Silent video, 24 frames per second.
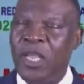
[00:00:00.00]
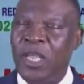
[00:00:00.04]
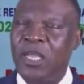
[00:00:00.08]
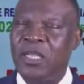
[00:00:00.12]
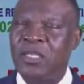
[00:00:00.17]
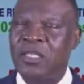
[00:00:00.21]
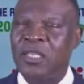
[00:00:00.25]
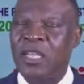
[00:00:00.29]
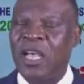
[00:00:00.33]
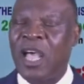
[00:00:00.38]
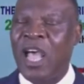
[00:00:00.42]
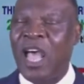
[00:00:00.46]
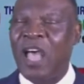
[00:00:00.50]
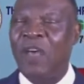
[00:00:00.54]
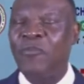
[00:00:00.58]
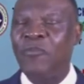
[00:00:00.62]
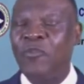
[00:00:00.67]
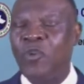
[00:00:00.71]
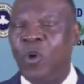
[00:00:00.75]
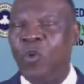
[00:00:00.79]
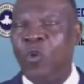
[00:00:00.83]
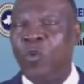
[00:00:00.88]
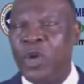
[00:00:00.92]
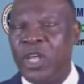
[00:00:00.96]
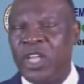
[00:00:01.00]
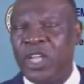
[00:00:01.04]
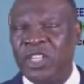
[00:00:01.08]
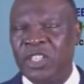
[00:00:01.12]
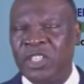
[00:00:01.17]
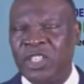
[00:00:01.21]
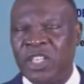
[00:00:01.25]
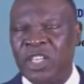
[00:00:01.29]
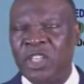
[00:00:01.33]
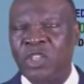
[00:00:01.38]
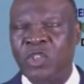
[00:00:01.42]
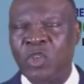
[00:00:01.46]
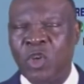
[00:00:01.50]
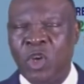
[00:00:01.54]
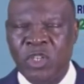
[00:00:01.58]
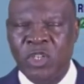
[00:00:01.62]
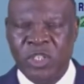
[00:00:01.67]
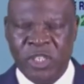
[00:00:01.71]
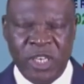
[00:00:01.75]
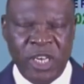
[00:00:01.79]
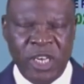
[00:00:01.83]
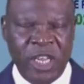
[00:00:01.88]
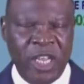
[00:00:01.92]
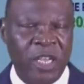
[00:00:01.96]
Please have your way in
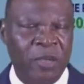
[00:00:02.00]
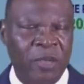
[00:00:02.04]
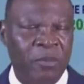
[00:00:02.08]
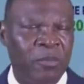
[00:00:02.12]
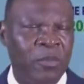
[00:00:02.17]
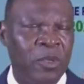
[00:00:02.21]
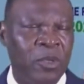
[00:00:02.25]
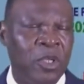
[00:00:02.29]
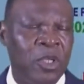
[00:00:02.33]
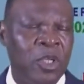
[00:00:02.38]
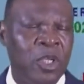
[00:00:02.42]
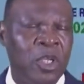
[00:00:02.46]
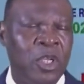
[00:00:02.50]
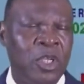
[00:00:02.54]
Jesus' name.